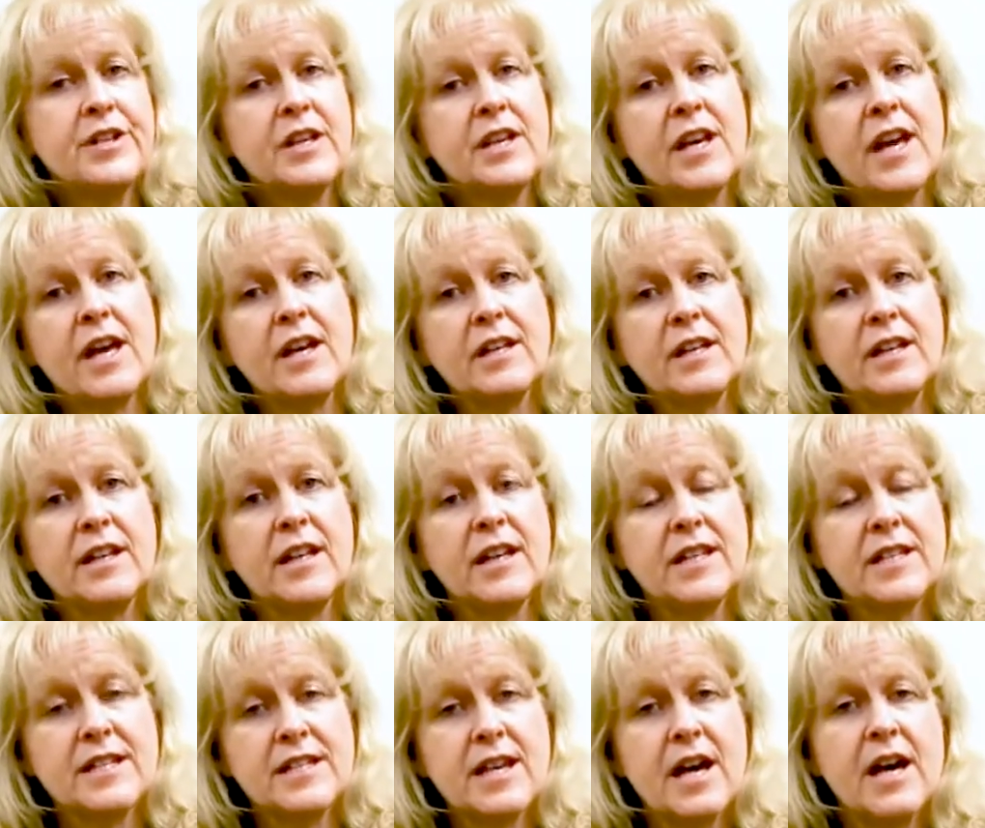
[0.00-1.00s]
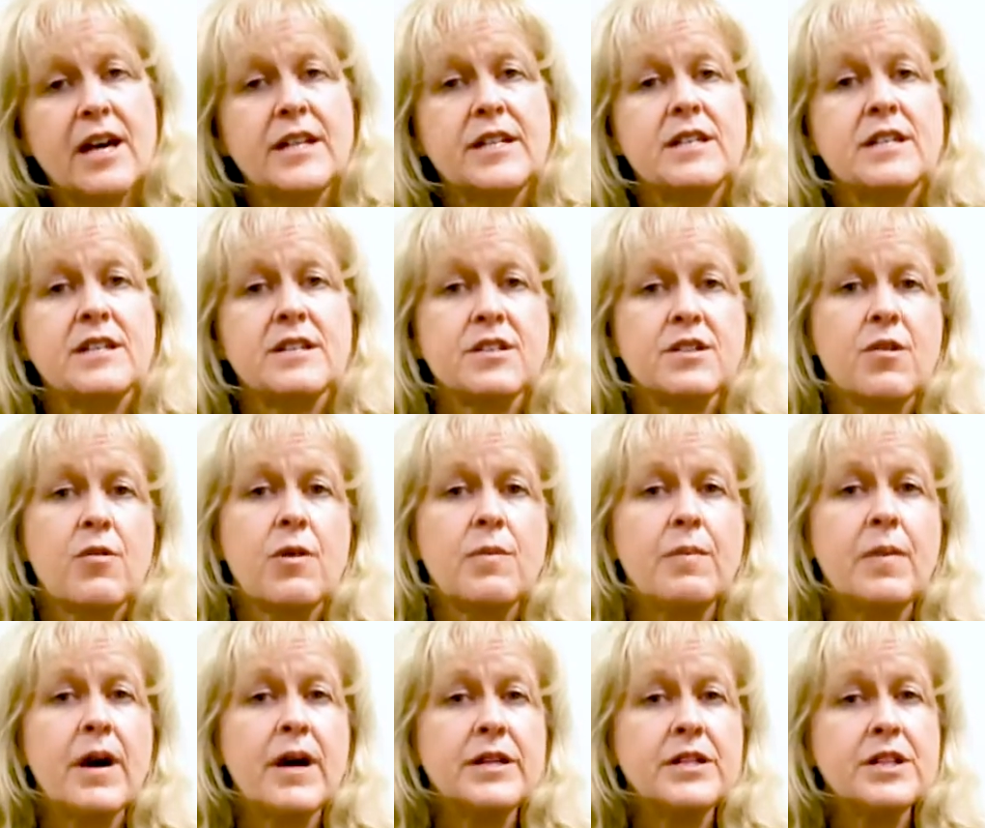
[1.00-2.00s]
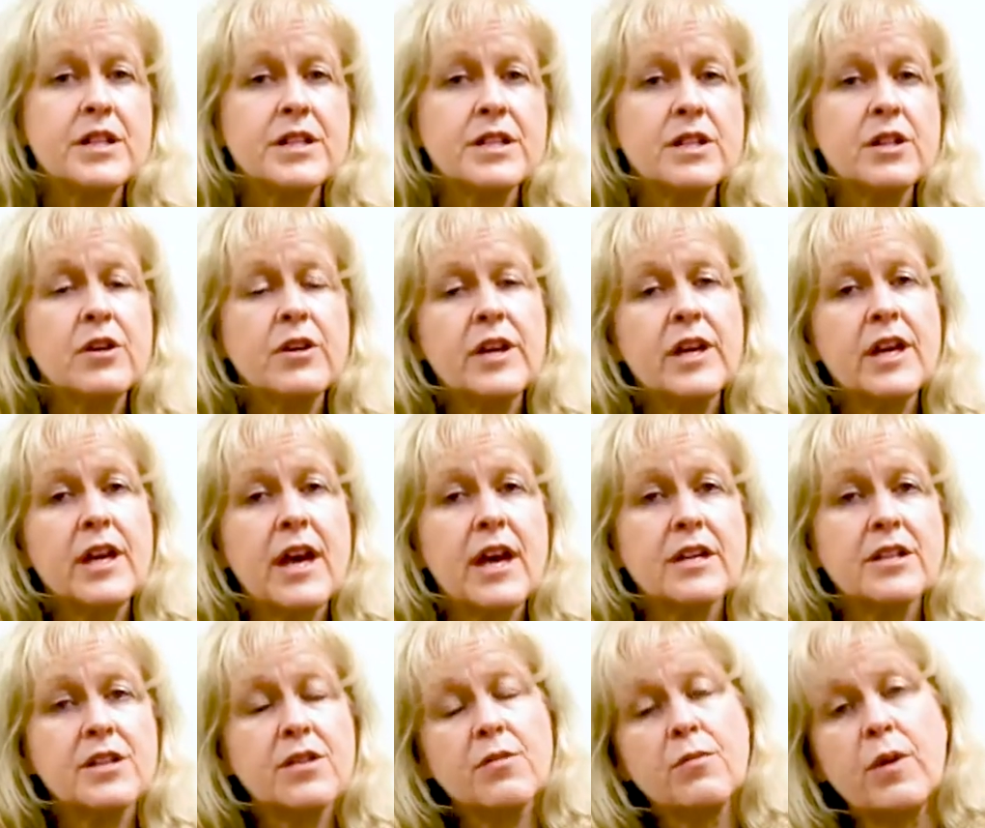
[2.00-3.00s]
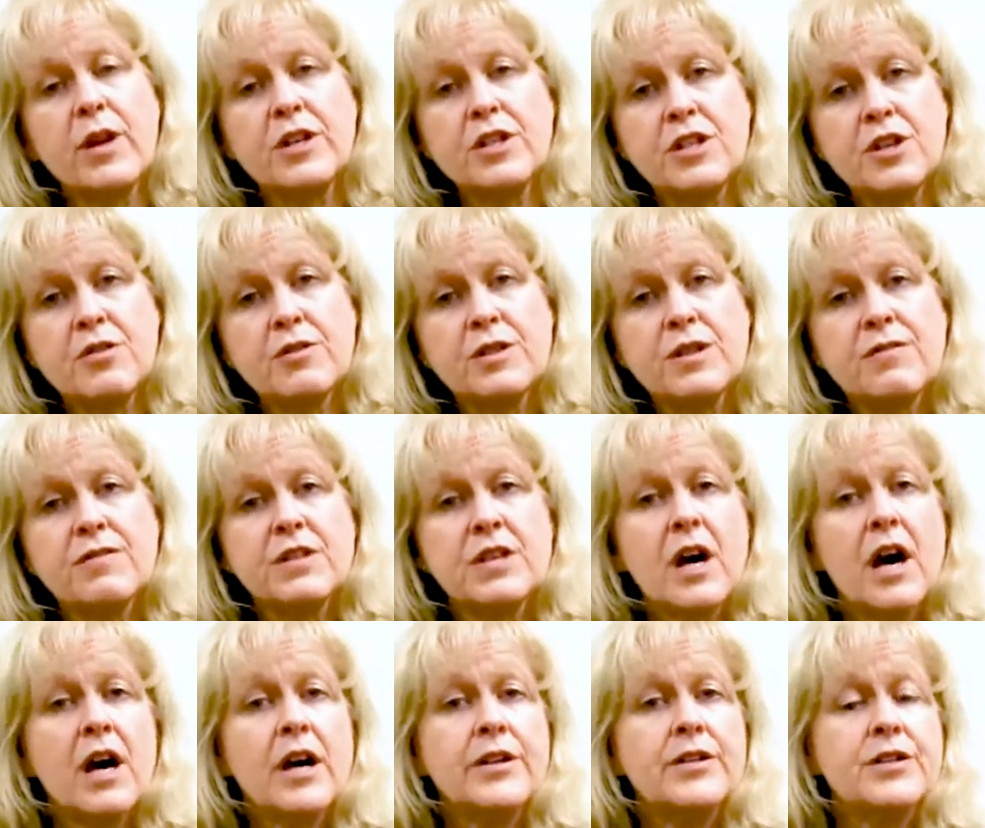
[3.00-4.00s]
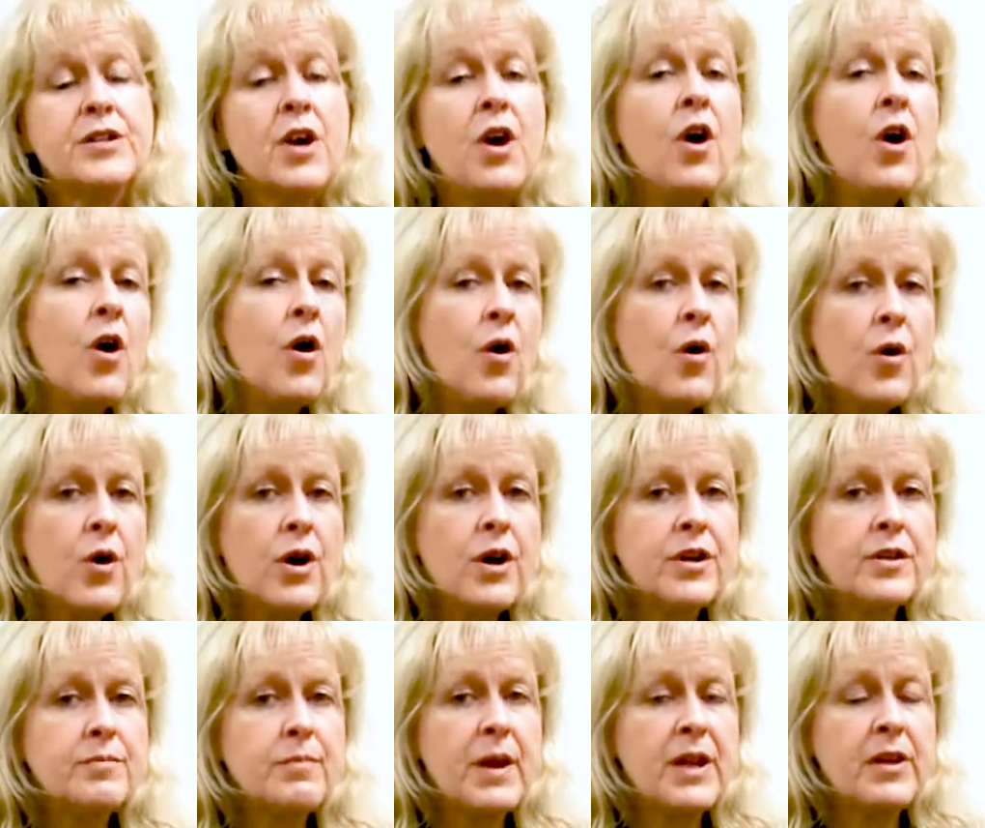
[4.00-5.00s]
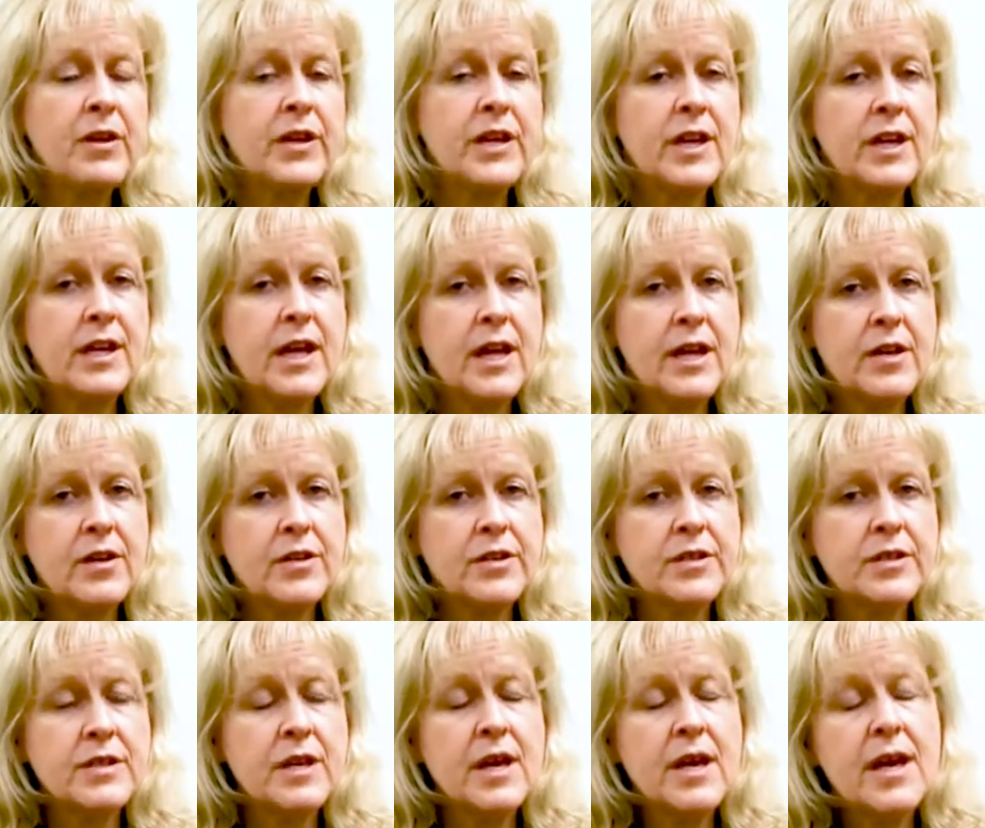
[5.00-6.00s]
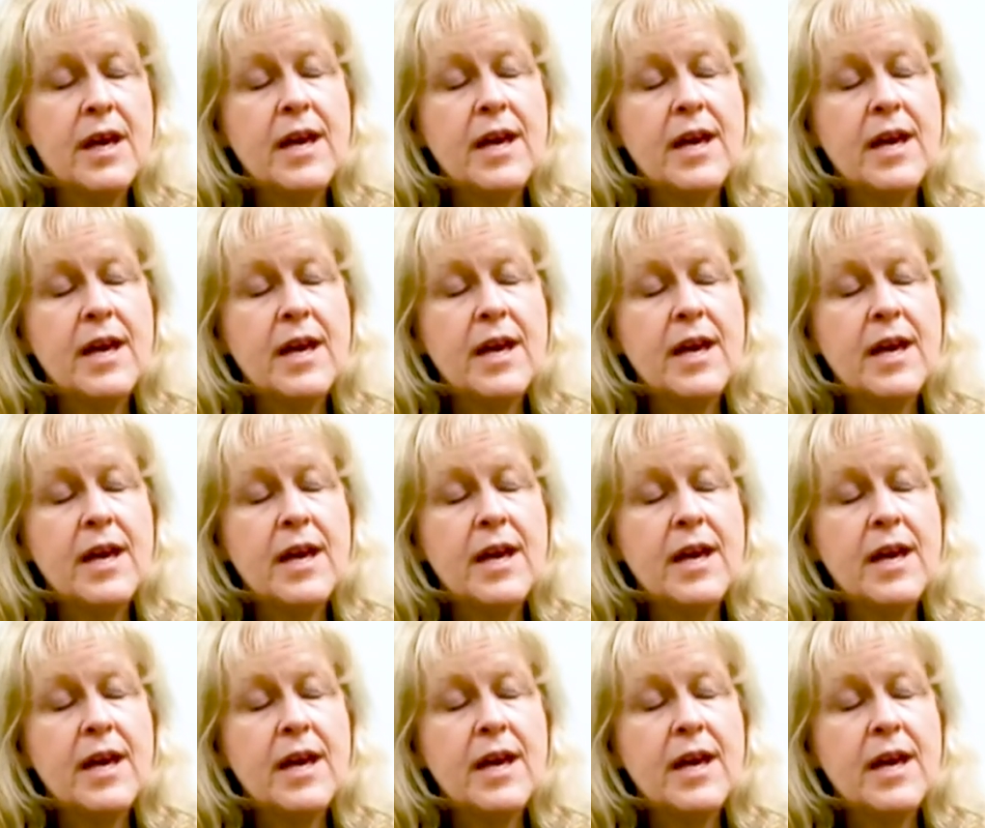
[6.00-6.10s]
you can calculate sides and so on by just looking at the ratios of sides or by looking at angles.